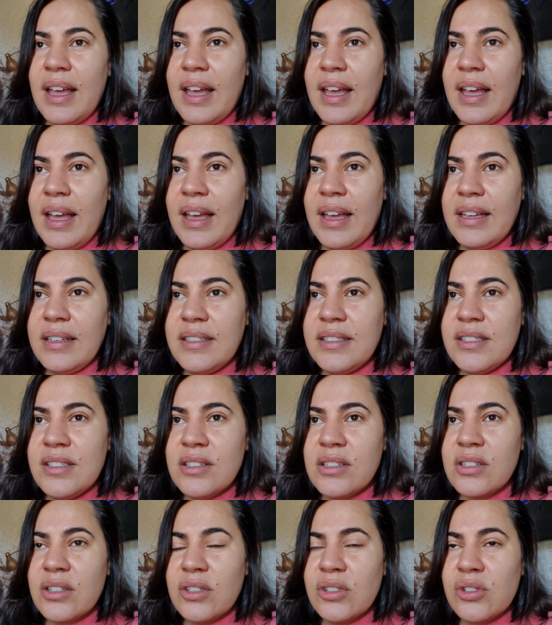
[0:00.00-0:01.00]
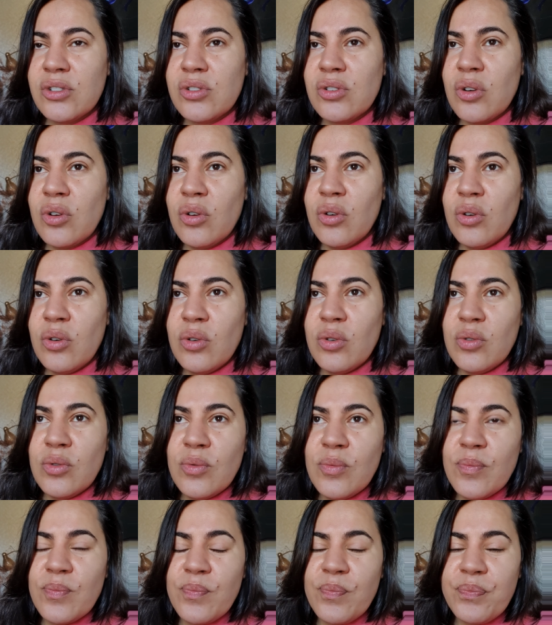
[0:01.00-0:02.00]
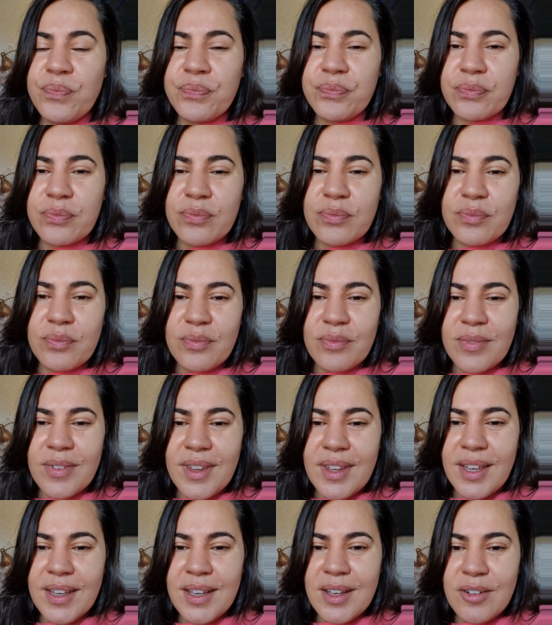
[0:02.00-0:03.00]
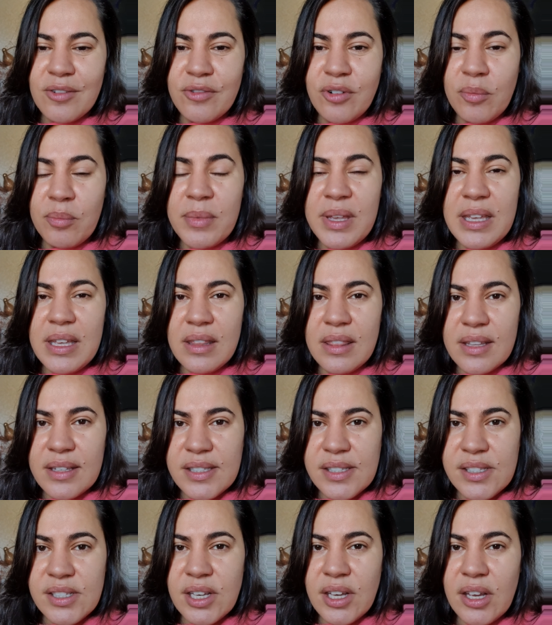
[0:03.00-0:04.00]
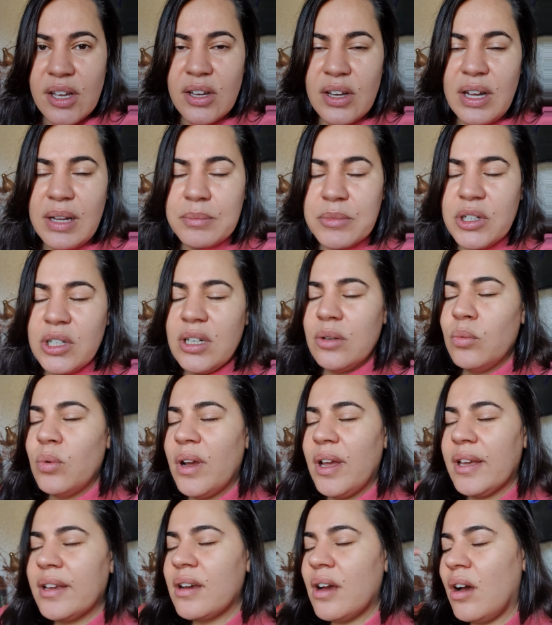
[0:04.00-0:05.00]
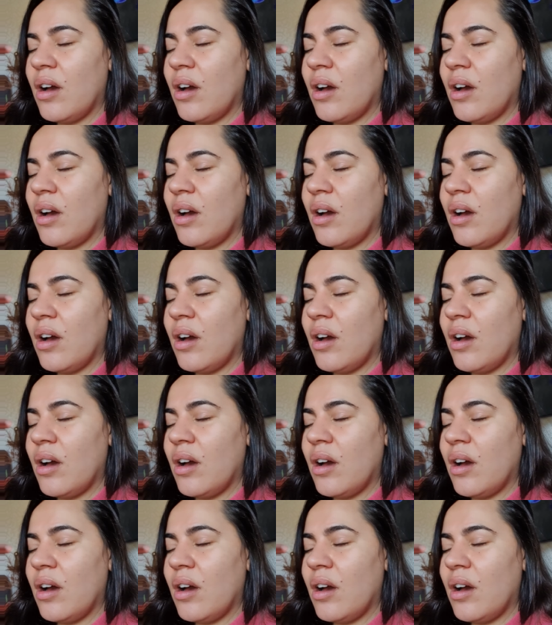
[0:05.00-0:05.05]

And so for me this year, I'm going to work